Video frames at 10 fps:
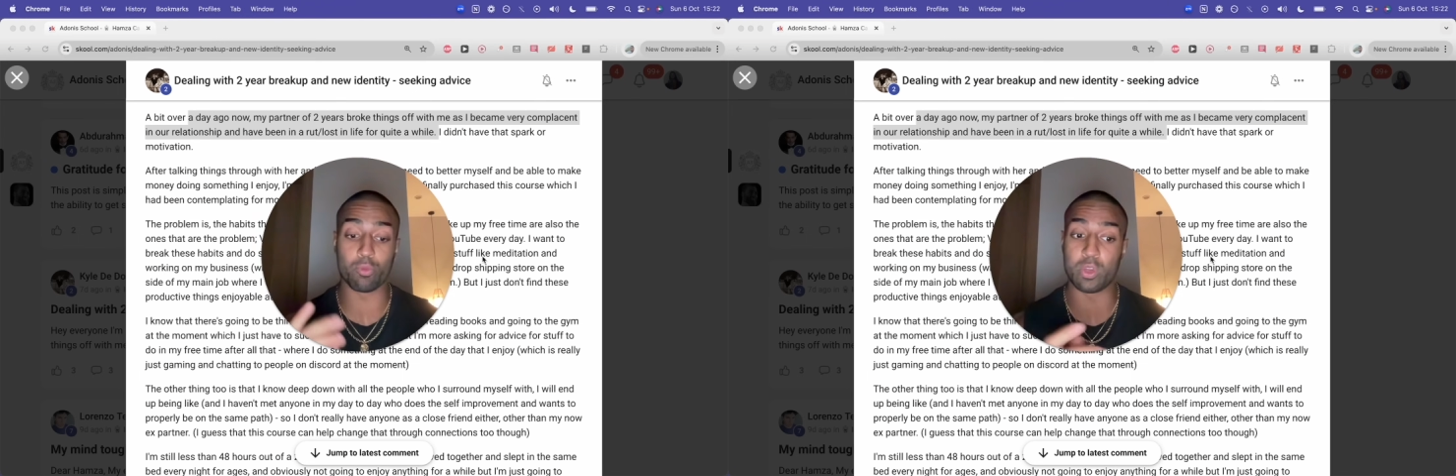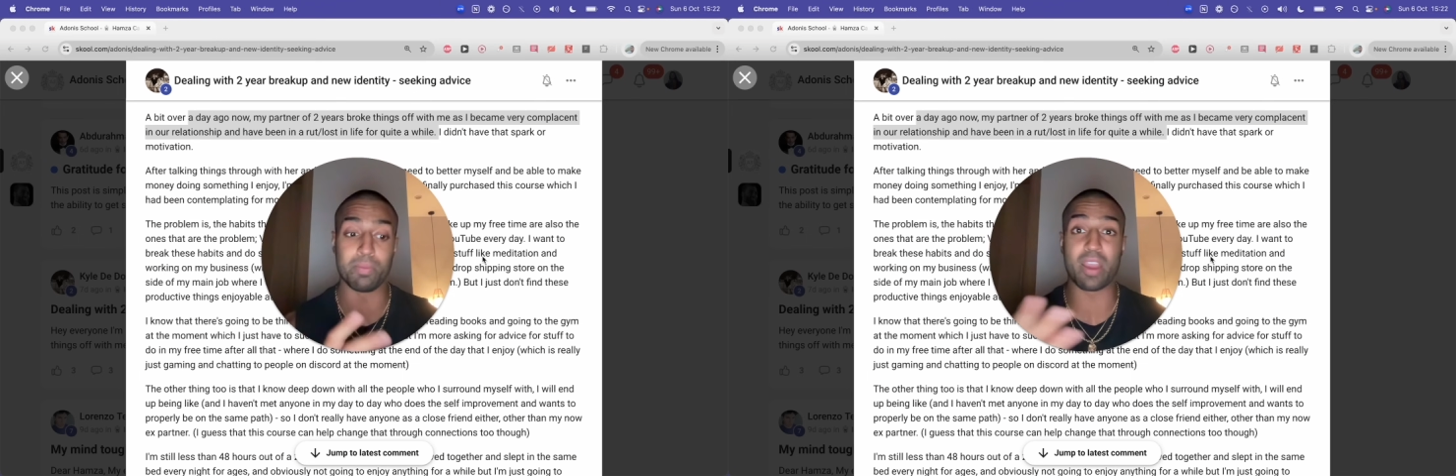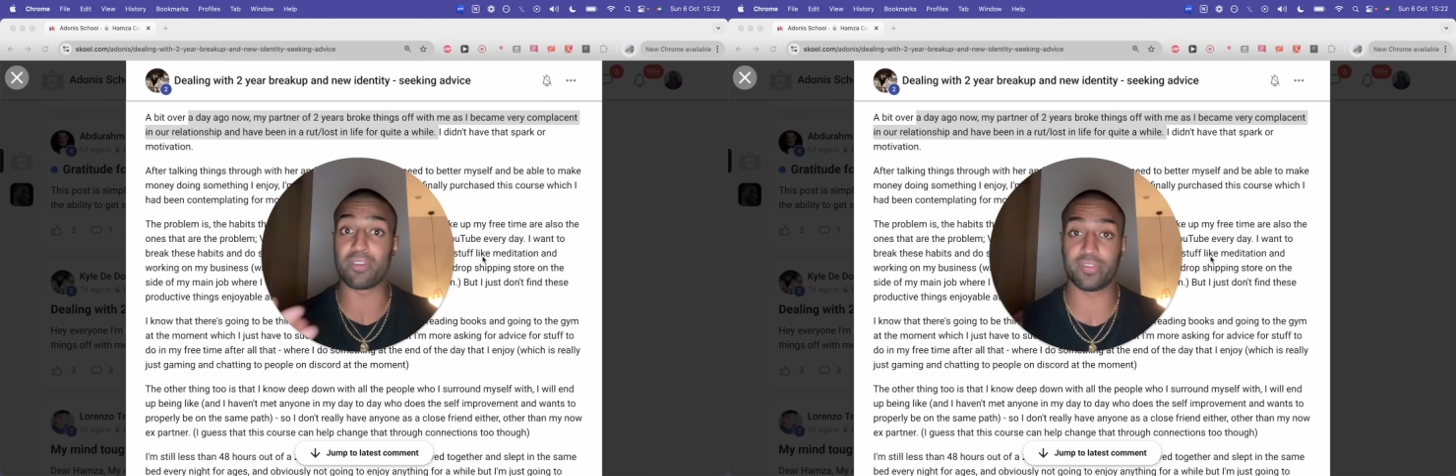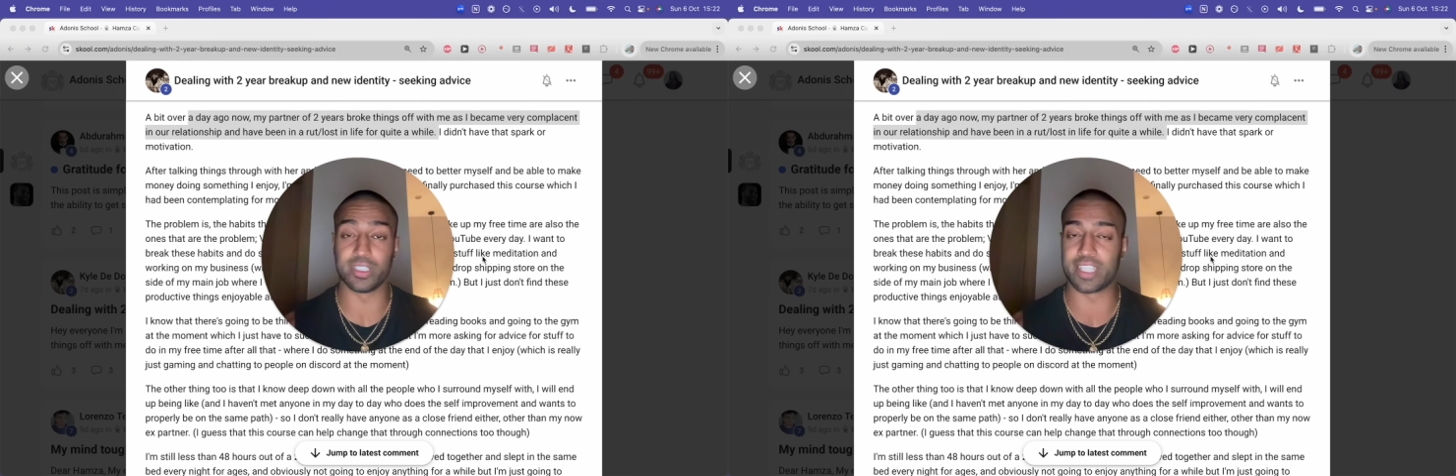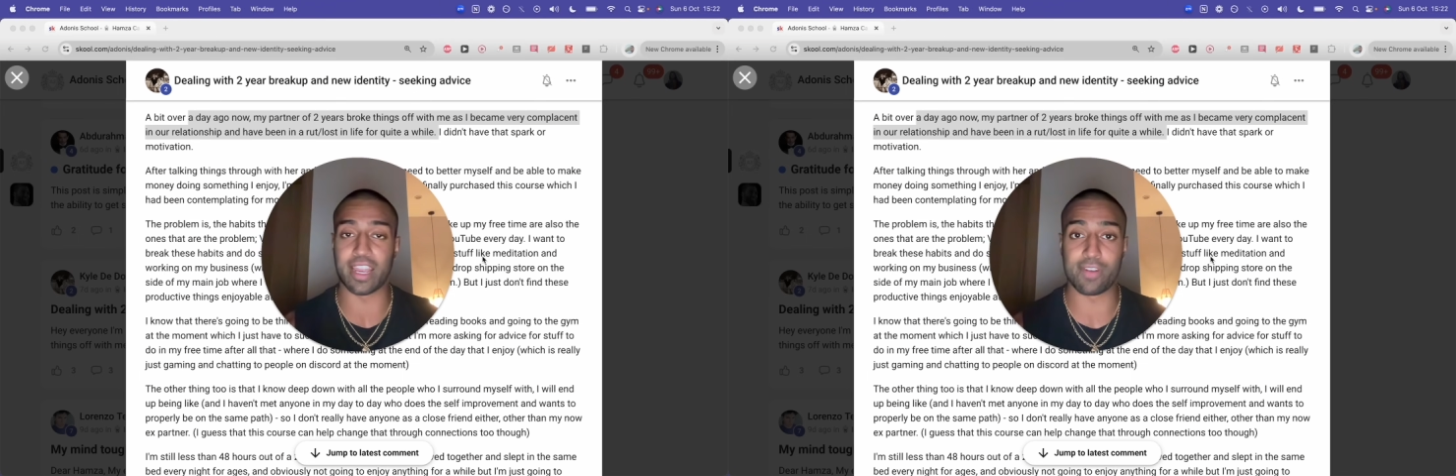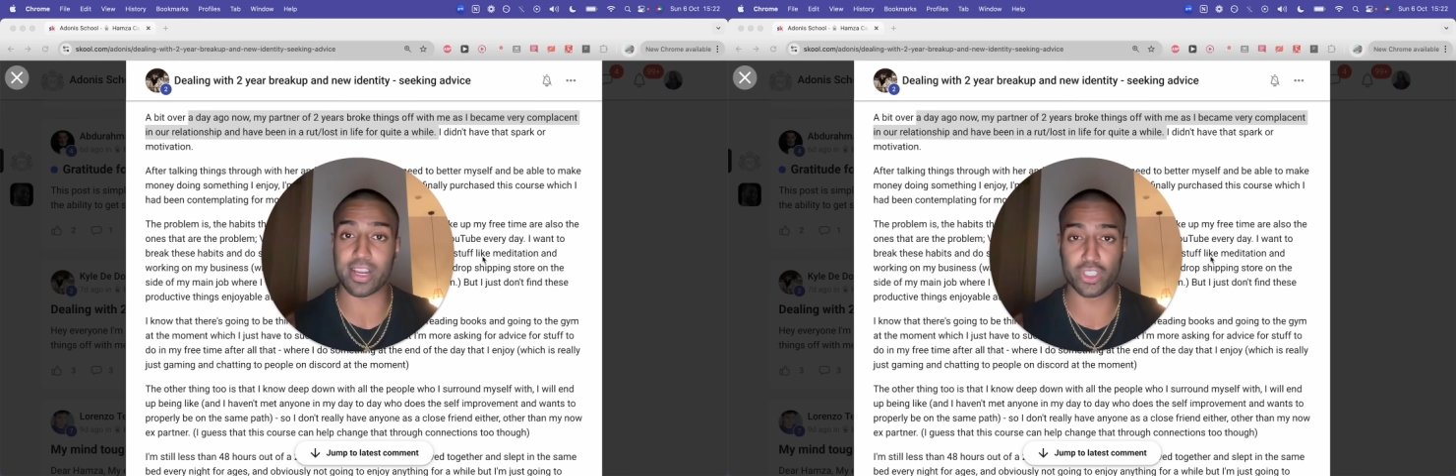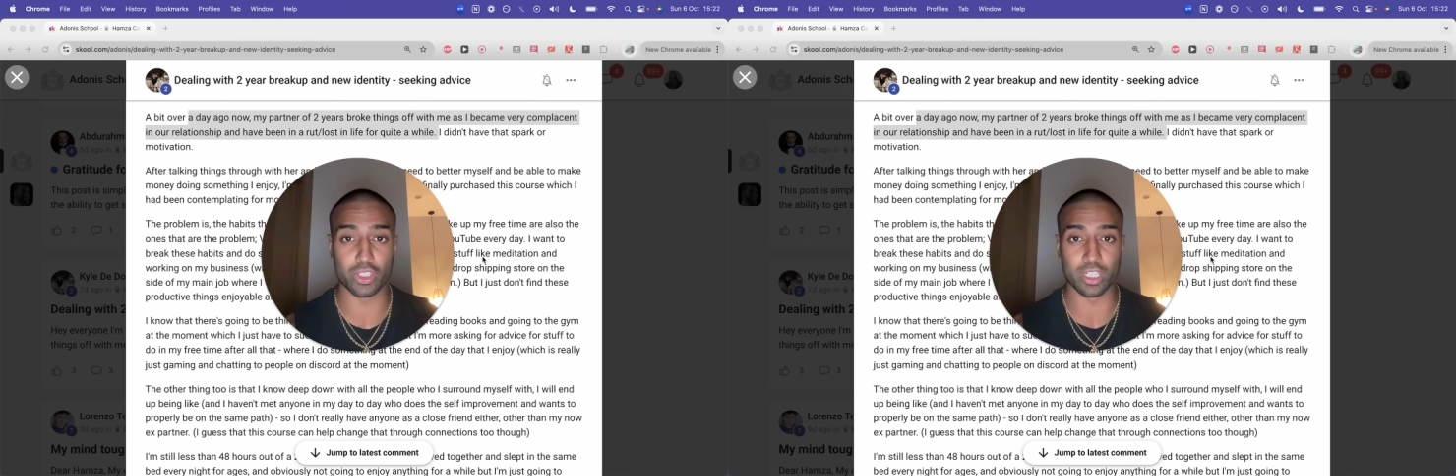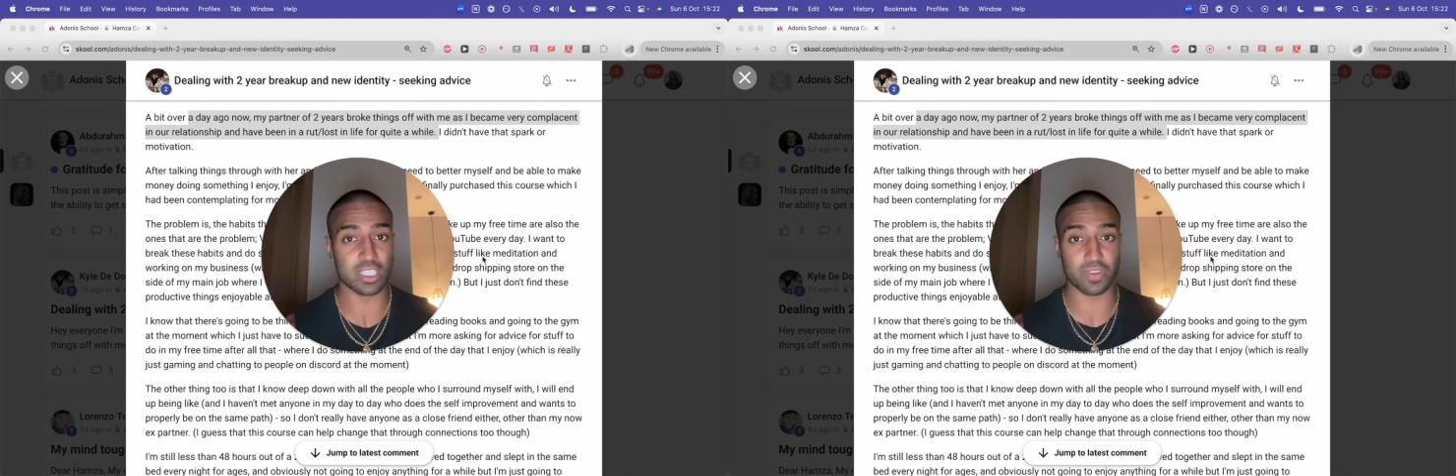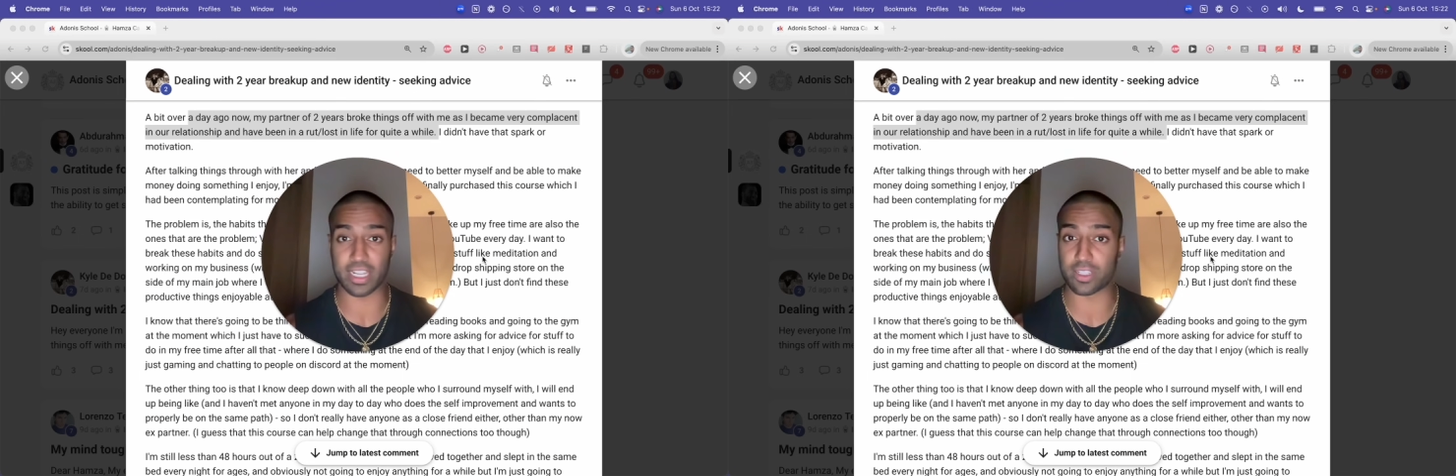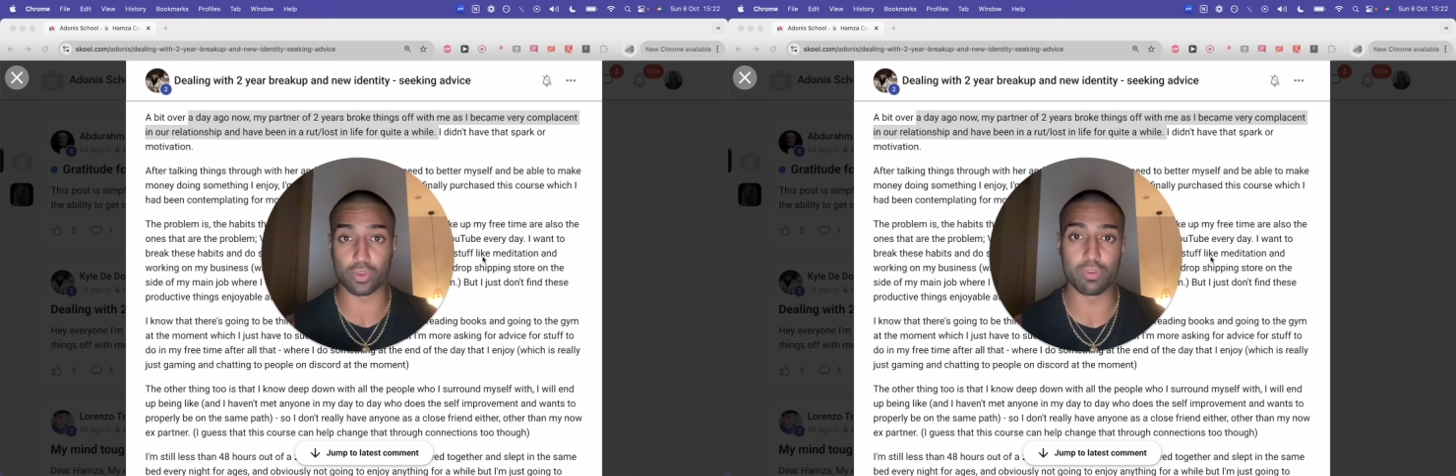we might feel directionless for
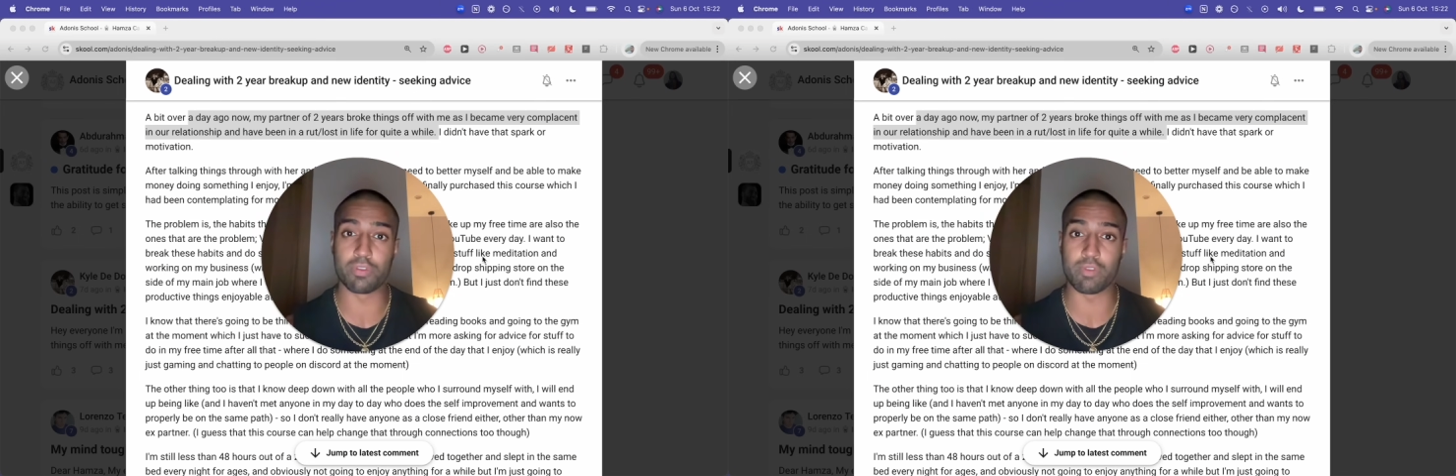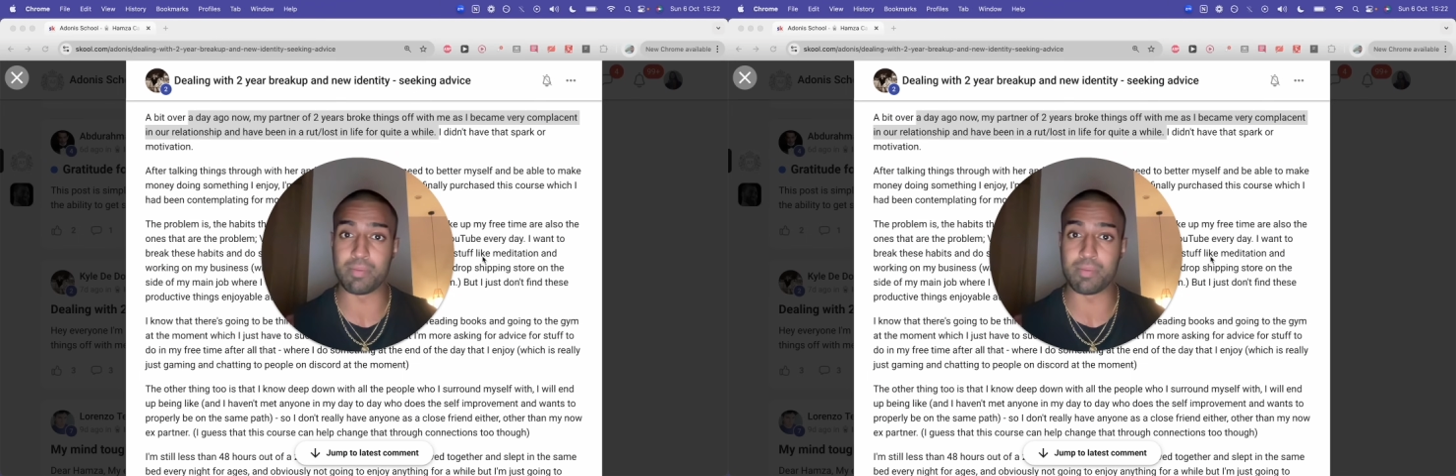like 2-3